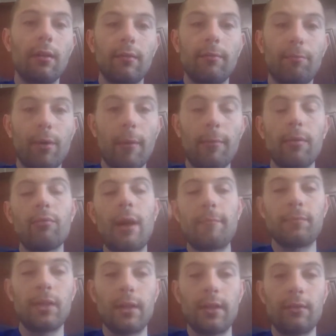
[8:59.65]
bubble
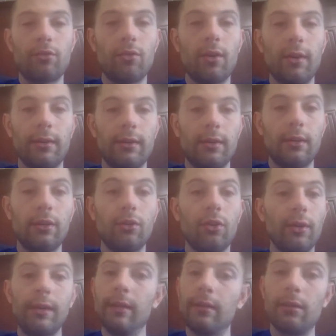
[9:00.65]
wrap the trunk. You
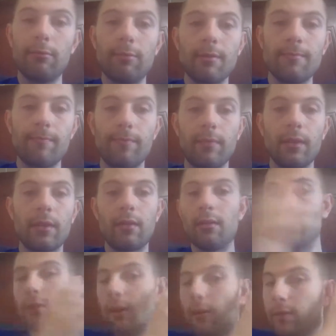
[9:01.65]
don't need to
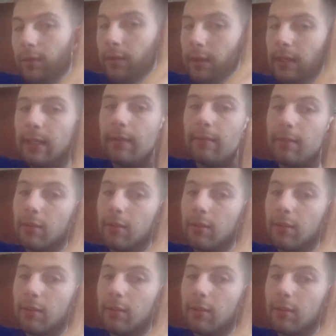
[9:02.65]
cover the leaves.